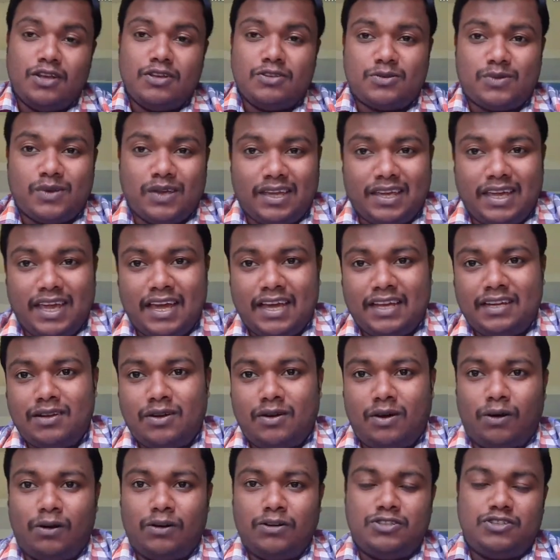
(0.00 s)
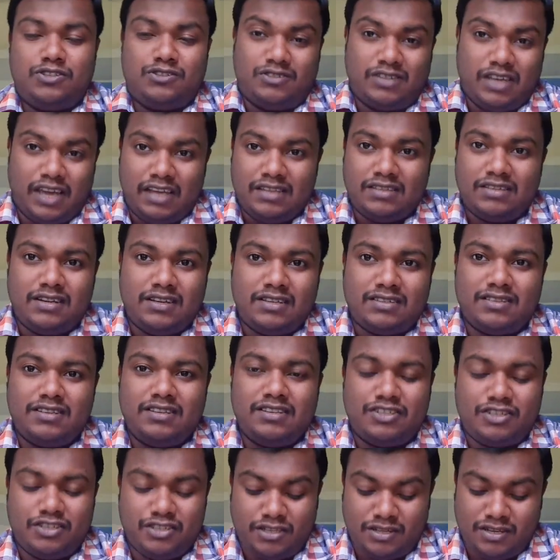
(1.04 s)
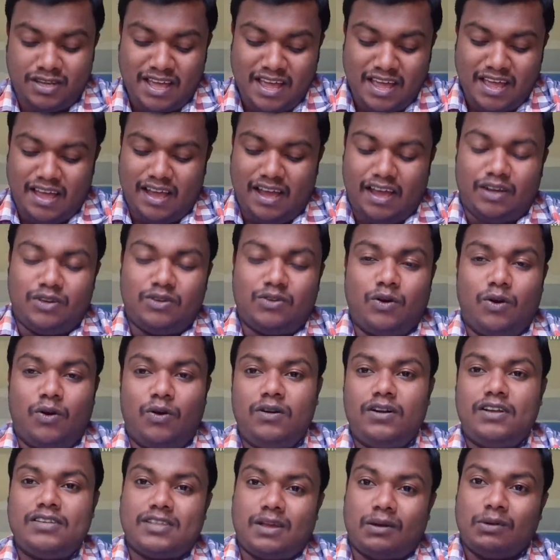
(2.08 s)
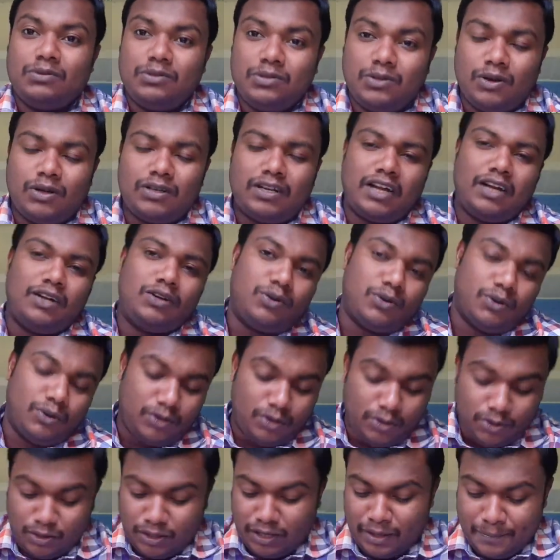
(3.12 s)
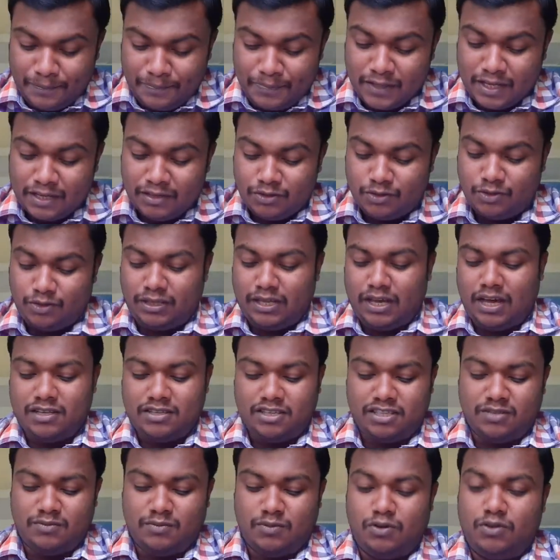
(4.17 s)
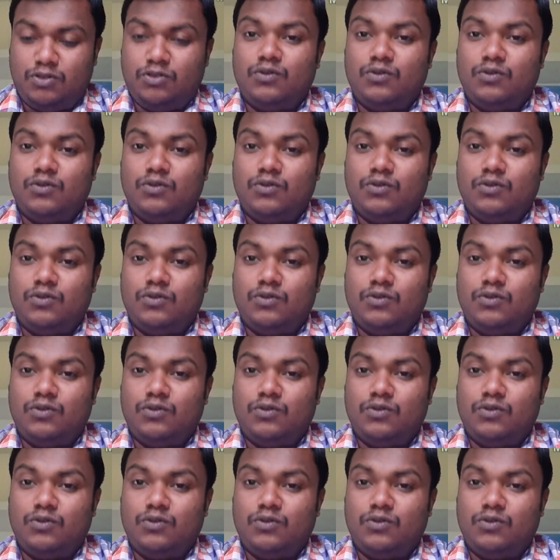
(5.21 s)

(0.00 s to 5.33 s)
So again Hodge changed his decision and called Southcourt and told to him to catch the ball.